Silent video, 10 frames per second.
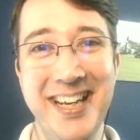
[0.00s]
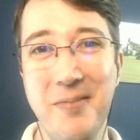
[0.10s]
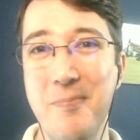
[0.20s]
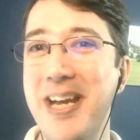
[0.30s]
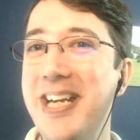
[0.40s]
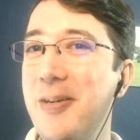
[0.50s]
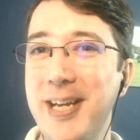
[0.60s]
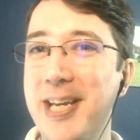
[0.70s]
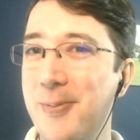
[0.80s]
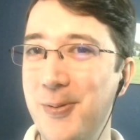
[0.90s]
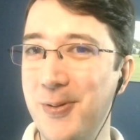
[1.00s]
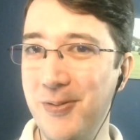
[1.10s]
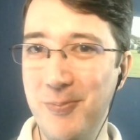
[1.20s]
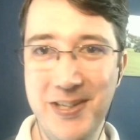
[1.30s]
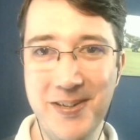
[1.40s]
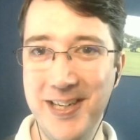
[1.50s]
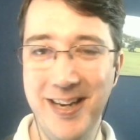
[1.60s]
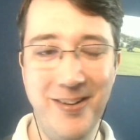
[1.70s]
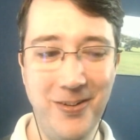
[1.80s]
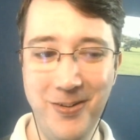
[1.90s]
Many people who've been doing it
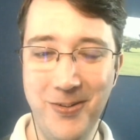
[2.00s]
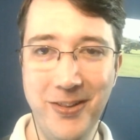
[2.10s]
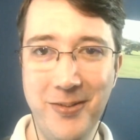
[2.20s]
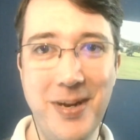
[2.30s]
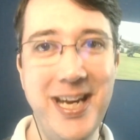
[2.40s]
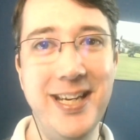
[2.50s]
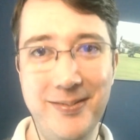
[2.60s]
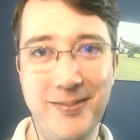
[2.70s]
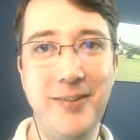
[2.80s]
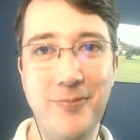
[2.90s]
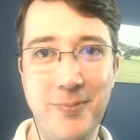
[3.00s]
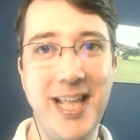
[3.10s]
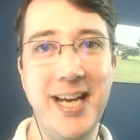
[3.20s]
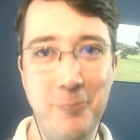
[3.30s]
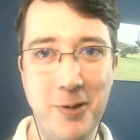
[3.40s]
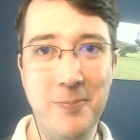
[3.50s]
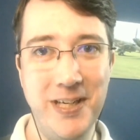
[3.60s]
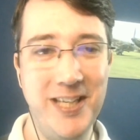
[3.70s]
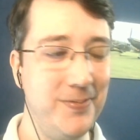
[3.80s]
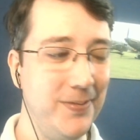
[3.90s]
a lot longer than me give me that one
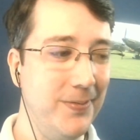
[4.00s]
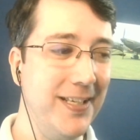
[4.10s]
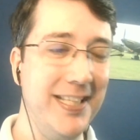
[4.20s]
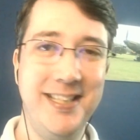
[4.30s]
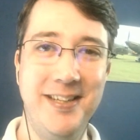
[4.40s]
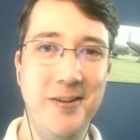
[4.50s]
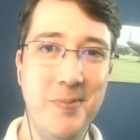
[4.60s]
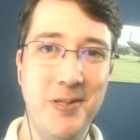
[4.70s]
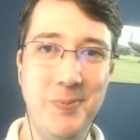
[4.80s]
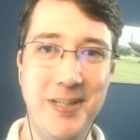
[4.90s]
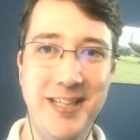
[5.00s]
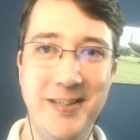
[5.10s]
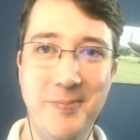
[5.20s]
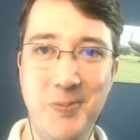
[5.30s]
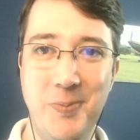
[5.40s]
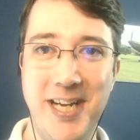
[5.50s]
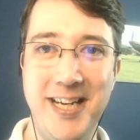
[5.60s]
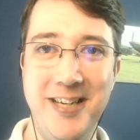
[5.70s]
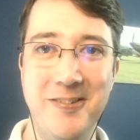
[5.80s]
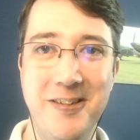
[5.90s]
piece of advice, so it must be it must be
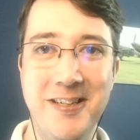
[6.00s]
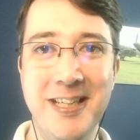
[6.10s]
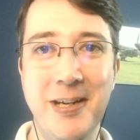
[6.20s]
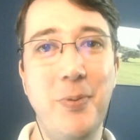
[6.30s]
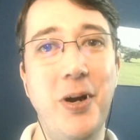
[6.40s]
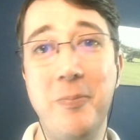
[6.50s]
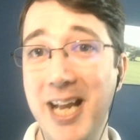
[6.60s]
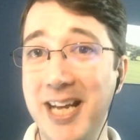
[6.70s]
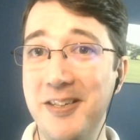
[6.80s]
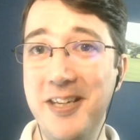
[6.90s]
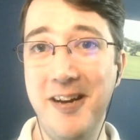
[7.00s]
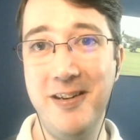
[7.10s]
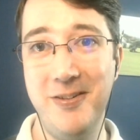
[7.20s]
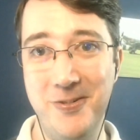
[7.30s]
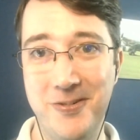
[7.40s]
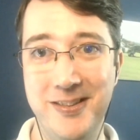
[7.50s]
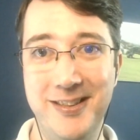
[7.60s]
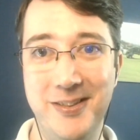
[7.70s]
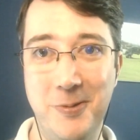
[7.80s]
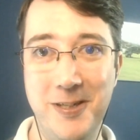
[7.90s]
accurate. But I'm glad you carried on
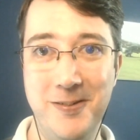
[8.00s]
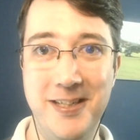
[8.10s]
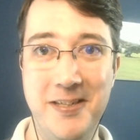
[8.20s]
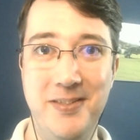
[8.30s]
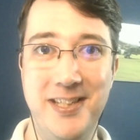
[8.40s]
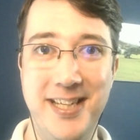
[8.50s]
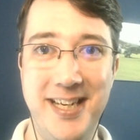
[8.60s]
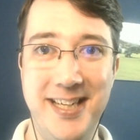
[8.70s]
as well, I have to say.